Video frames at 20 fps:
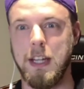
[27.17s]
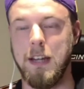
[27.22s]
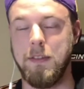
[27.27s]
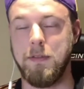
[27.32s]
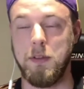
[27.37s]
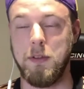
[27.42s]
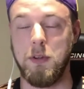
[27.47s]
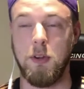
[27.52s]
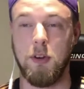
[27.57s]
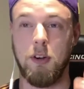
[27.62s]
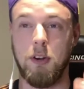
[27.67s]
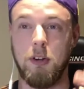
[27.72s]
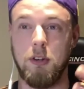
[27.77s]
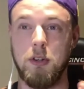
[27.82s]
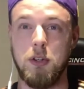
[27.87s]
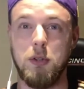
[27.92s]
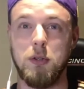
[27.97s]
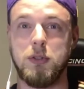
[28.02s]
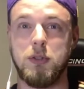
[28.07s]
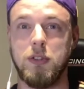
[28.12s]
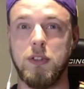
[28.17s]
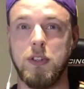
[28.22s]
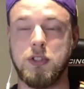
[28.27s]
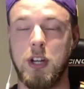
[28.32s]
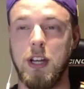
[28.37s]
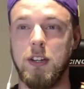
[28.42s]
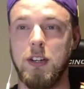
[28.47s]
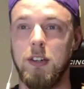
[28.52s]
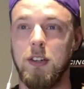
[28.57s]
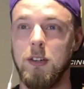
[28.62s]
If you are new to this
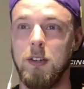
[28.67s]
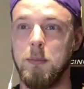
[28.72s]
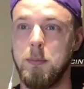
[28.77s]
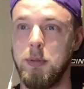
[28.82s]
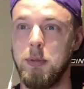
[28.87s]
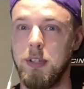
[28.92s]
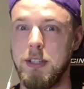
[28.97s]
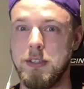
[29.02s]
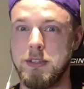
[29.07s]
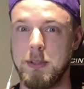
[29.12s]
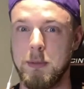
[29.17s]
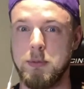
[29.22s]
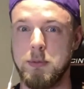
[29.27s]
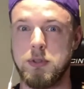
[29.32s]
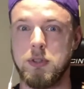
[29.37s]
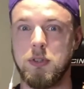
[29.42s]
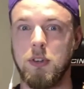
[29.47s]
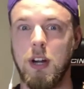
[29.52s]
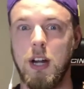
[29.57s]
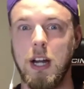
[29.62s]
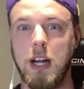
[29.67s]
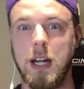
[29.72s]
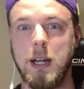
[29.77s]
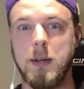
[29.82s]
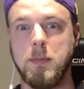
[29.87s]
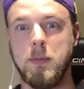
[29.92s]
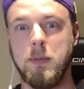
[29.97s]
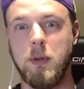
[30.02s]
channel, please subscribe.